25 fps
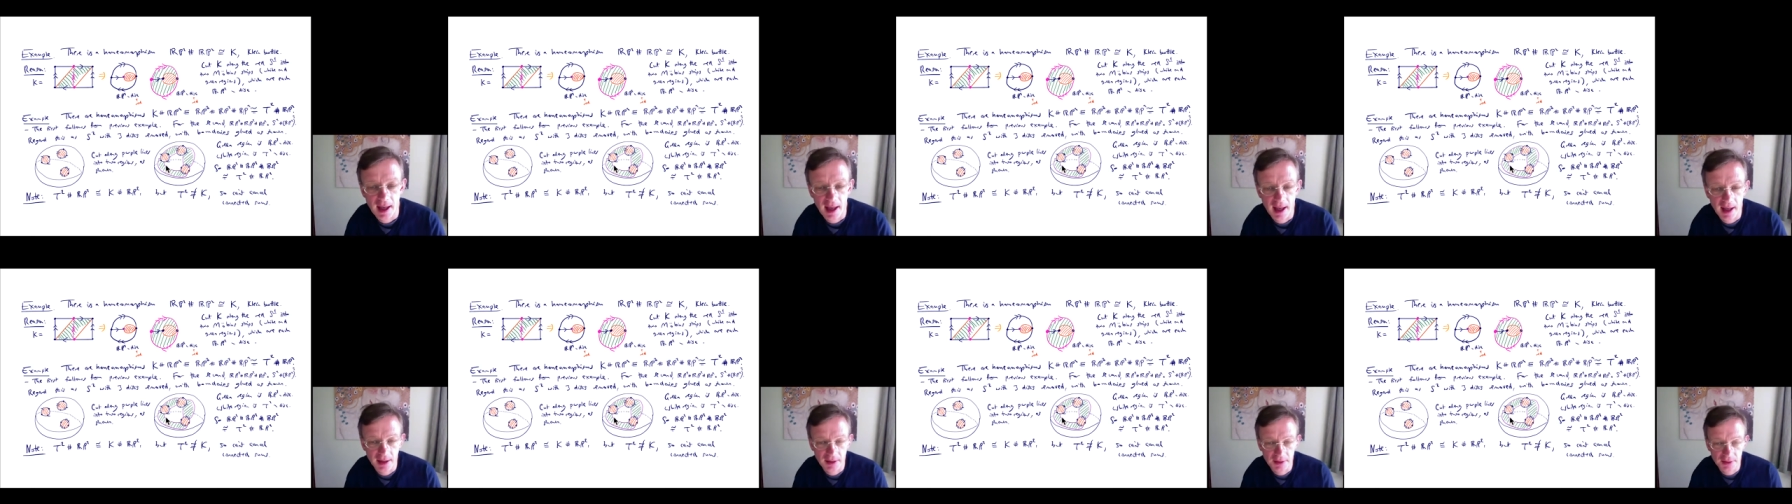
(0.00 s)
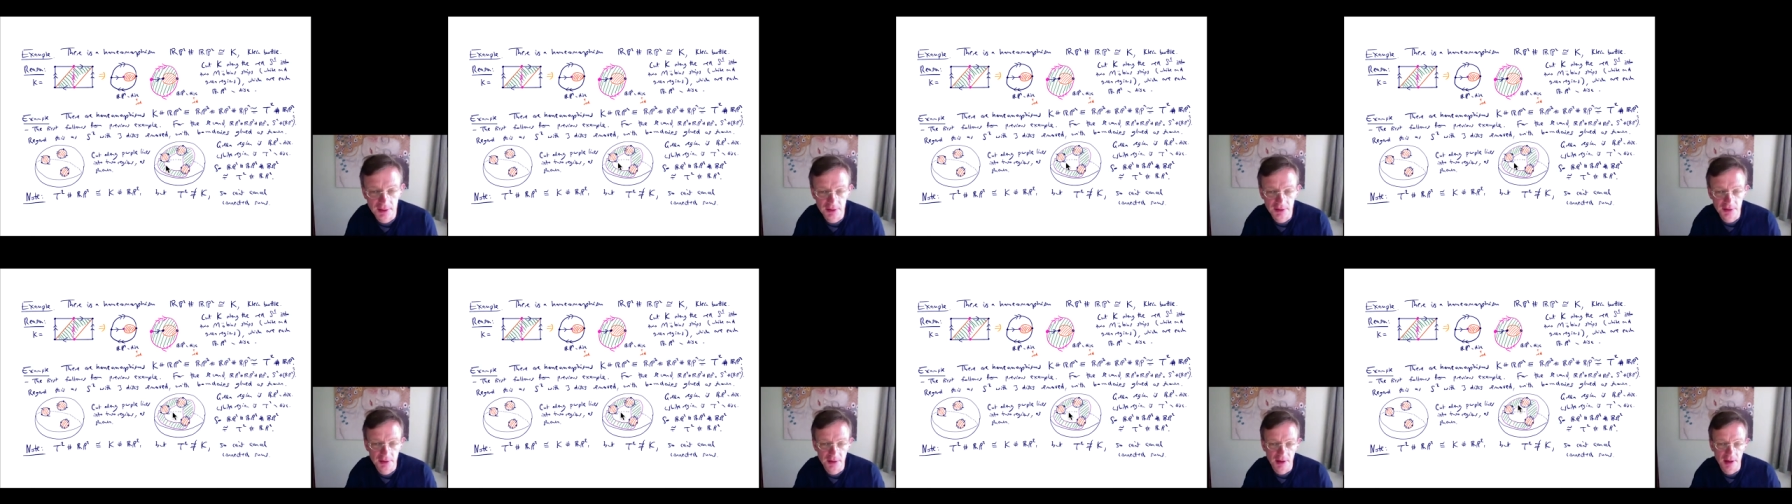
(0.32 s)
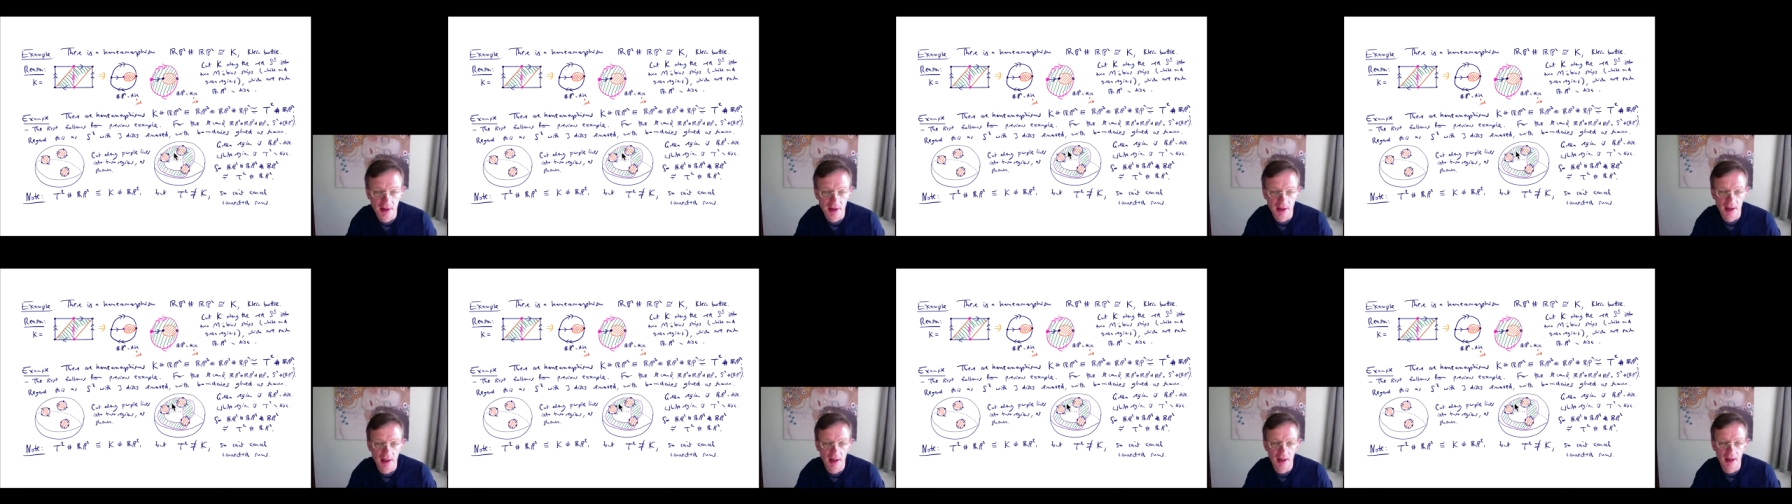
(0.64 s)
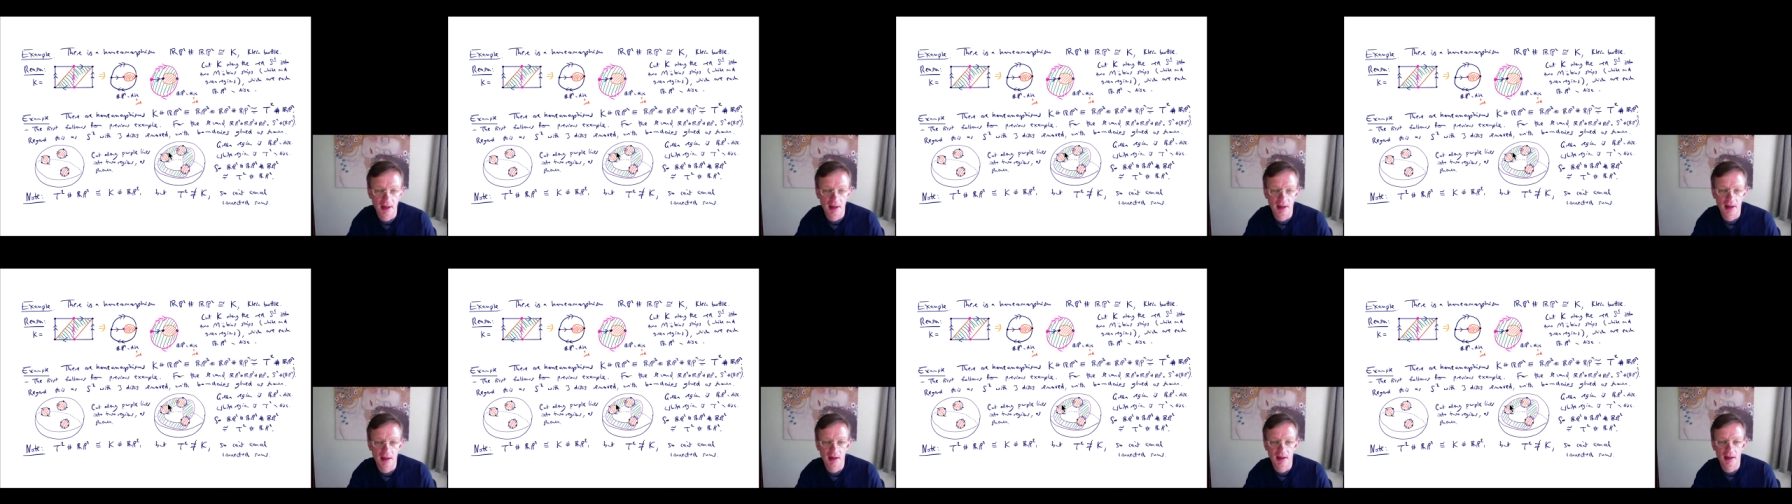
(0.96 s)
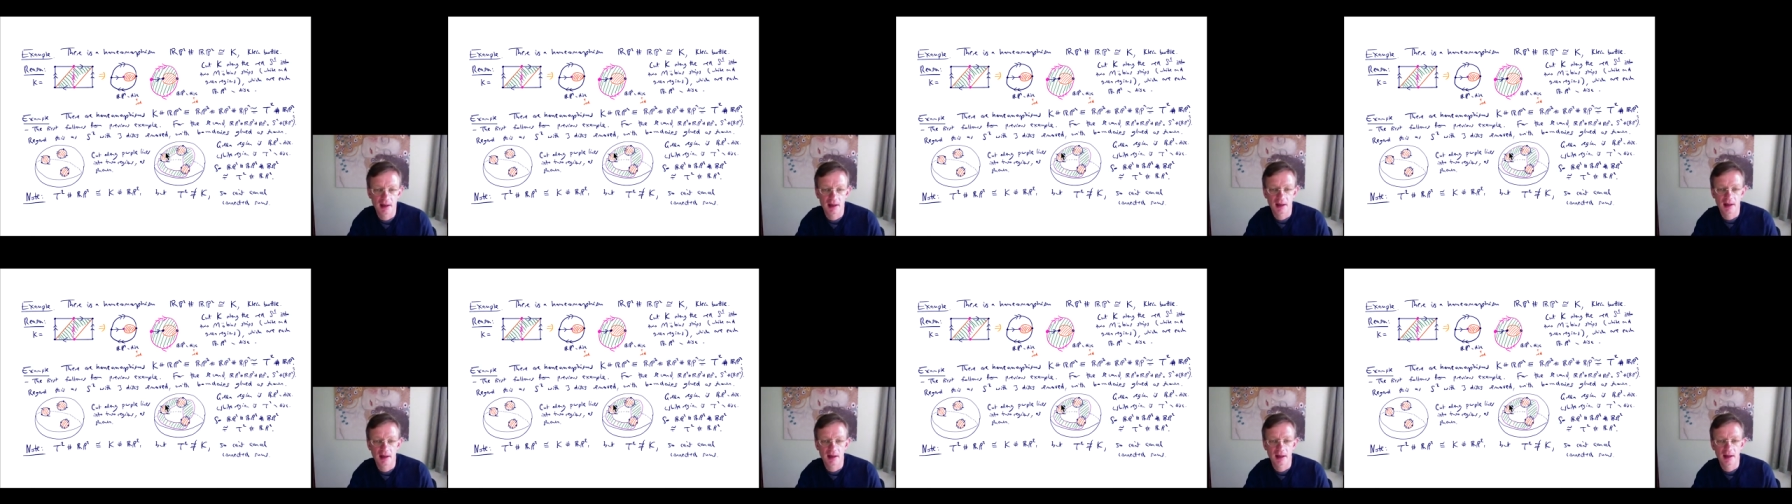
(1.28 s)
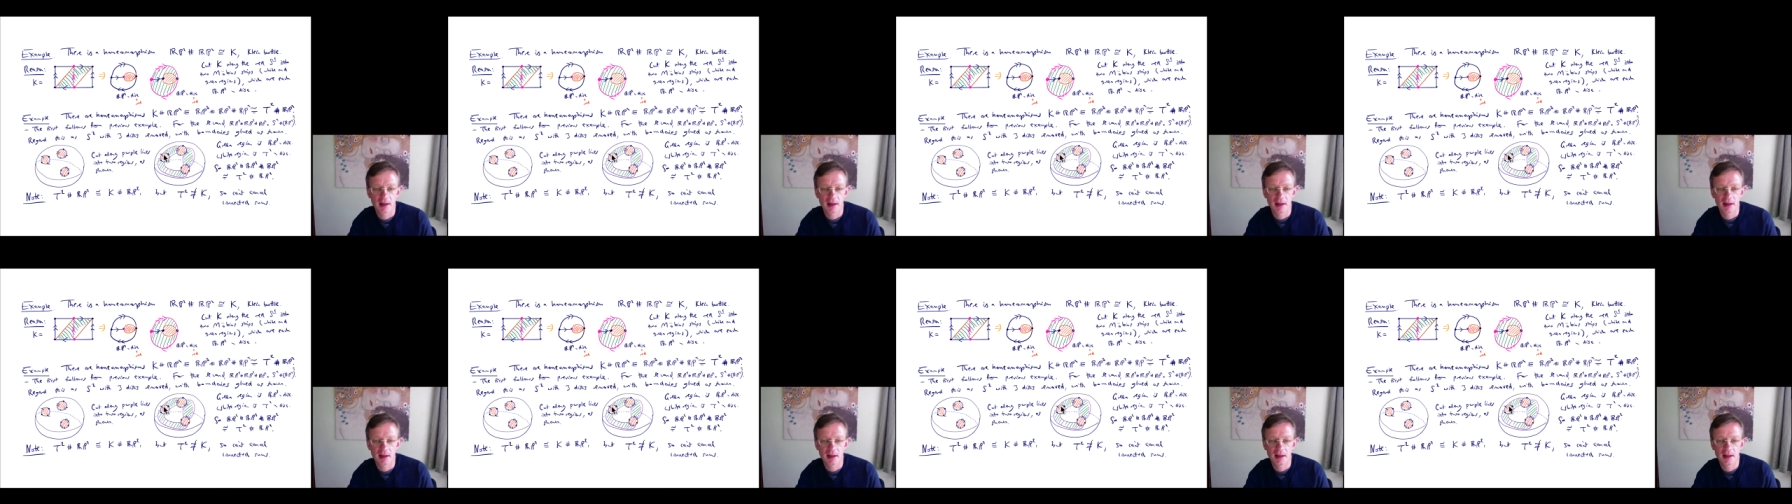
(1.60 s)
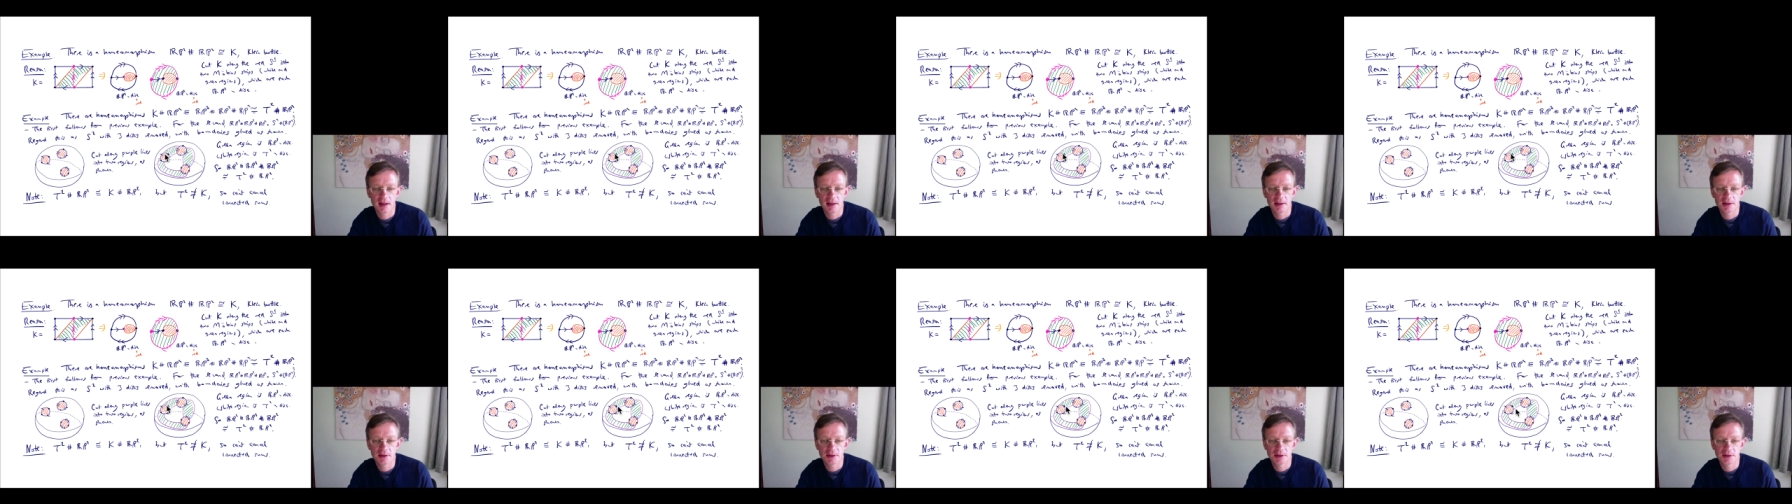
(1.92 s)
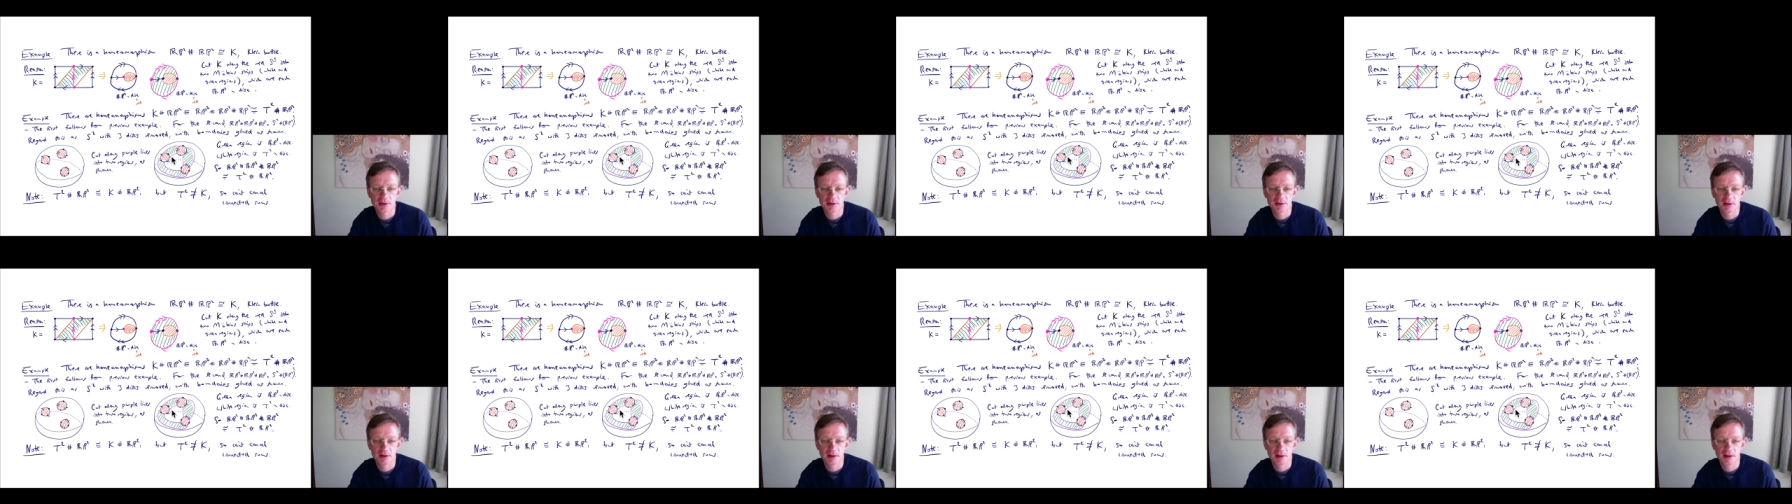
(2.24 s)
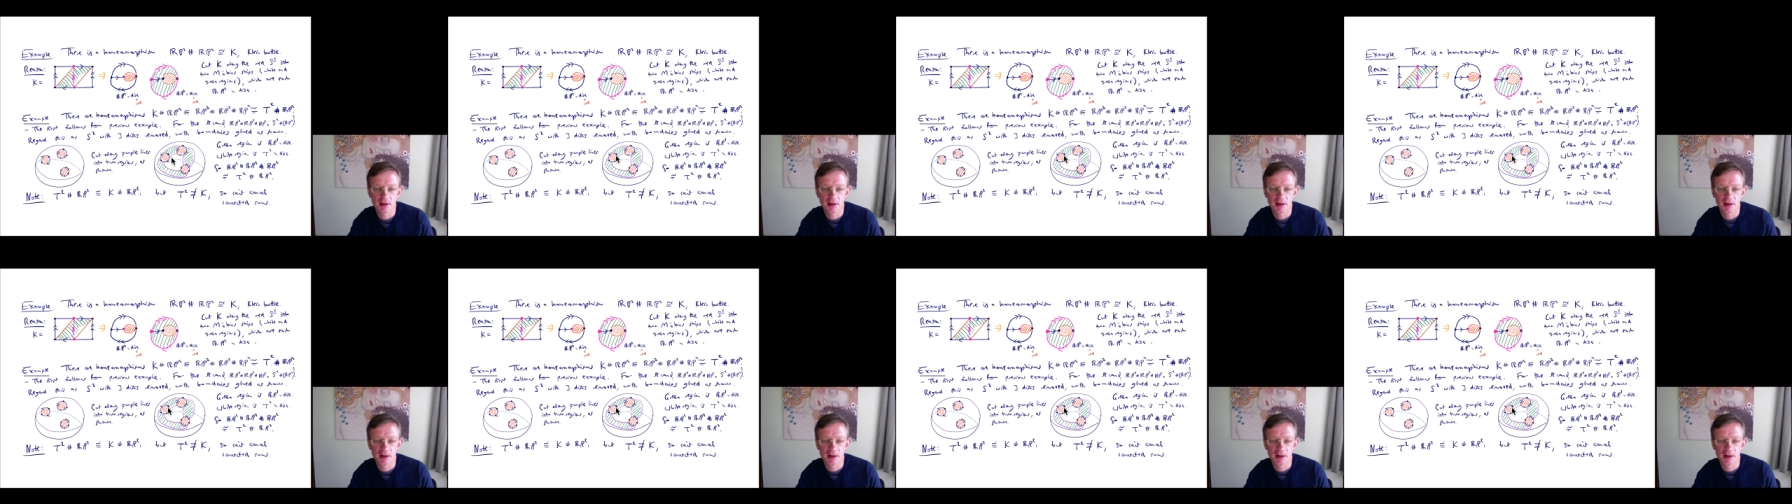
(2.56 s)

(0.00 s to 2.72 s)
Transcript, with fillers: and uh, each